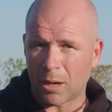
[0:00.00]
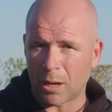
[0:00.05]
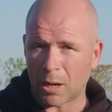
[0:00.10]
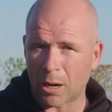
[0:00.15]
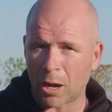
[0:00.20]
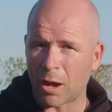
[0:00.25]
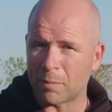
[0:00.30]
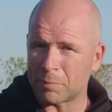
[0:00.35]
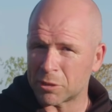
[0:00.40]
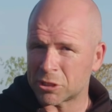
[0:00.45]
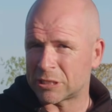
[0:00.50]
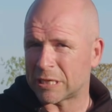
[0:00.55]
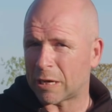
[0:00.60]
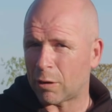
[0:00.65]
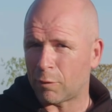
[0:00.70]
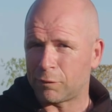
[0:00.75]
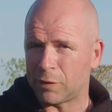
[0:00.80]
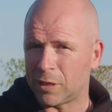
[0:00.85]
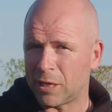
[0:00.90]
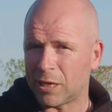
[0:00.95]
And I
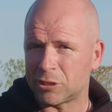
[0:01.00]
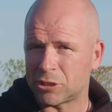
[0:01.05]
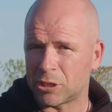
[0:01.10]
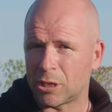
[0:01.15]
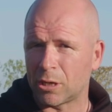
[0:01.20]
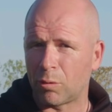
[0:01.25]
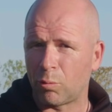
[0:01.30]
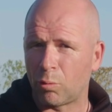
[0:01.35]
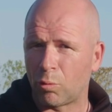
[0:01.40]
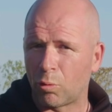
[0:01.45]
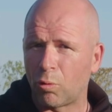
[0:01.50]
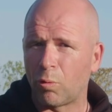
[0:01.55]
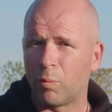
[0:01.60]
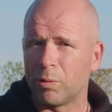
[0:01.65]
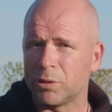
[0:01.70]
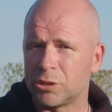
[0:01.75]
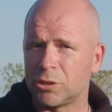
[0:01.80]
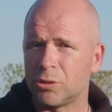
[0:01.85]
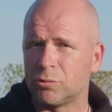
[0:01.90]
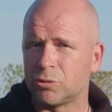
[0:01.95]
myself, years ago,
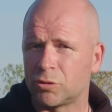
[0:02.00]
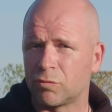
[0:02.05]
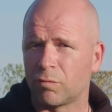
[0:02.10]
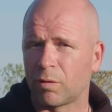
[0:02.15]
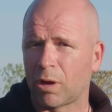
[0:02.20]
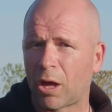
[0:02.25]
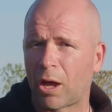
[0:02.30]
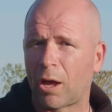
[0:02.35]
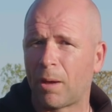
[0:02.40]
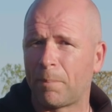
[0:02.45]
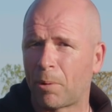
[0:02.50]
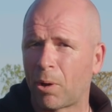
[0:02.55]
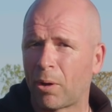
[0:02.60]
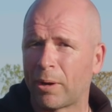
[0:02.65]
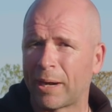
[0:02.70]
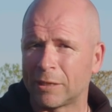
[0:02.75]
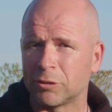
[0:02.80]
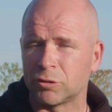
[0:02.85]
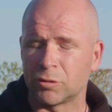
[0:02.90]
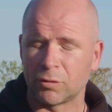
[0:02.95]
always used to rely
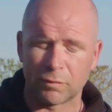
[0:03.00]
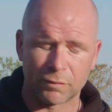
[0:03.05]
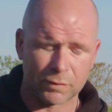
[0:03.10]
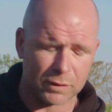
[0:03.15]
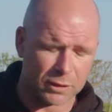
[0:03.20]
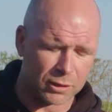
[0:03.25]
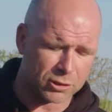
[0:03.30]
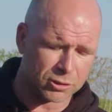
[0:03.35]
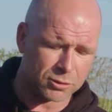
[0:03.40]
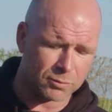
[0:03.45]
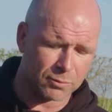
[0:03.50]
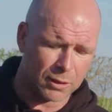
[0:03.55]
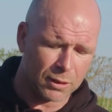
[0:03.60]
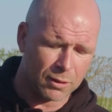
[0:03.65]
upon anti-reverse.